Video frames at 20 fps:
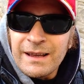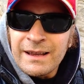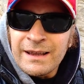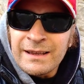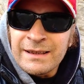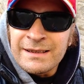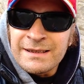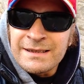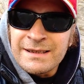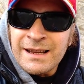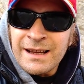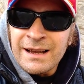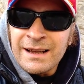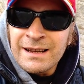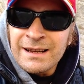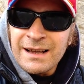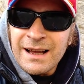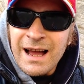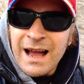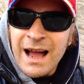It's
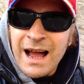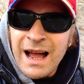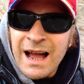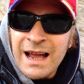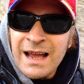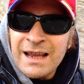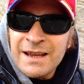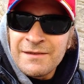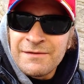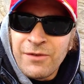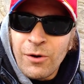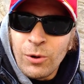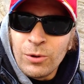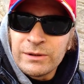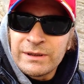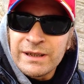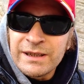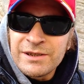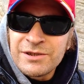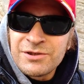high
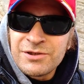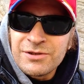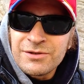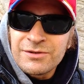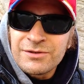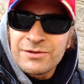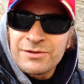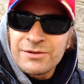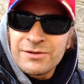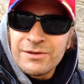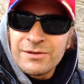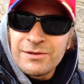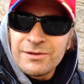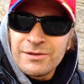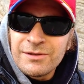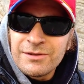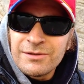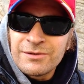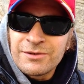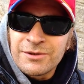voltage,
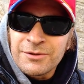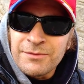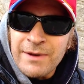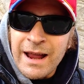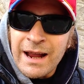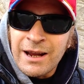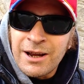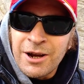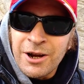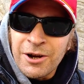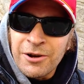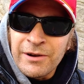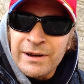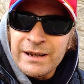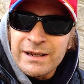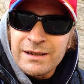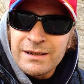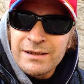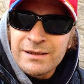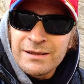direct current.